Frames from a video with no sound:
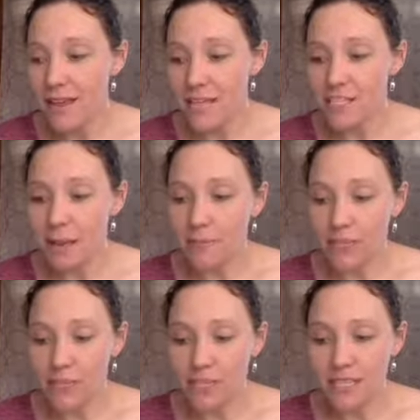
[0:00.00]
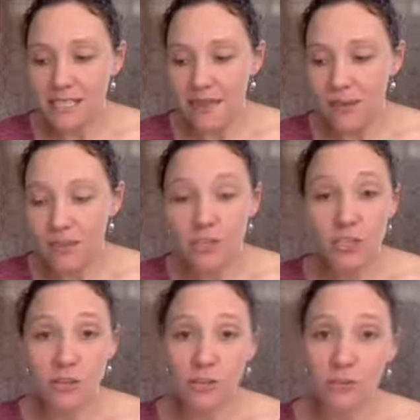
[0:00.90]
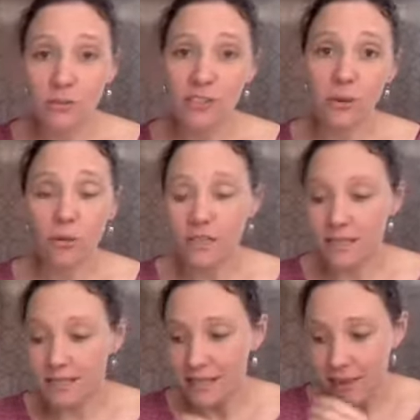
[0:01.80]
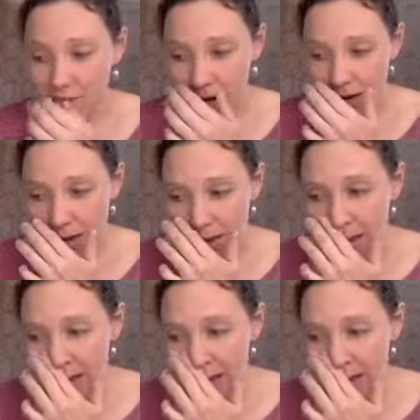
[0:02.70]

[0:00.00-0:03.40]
In chapter 37, when Joseph was sold into slavery,